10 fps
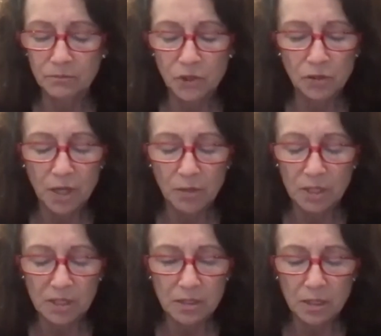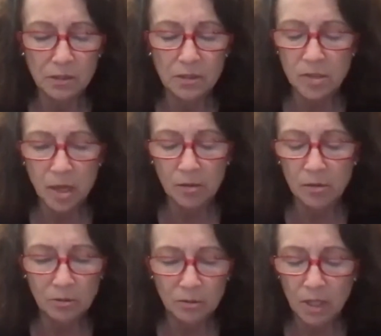Juno is
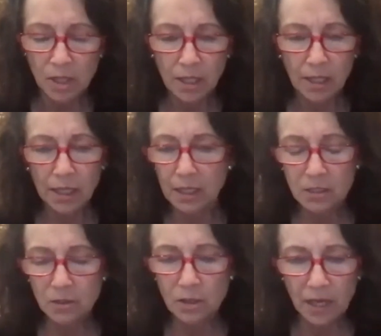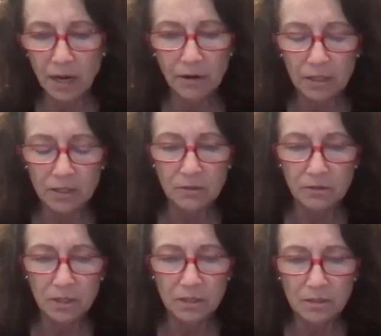so into her
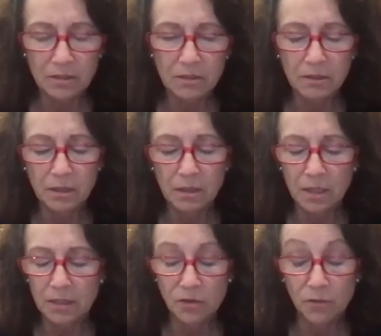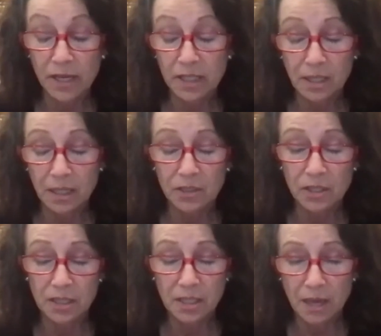character. It's great
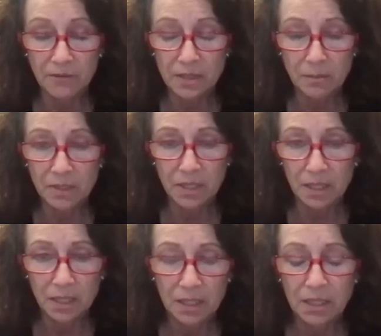actually to have somebody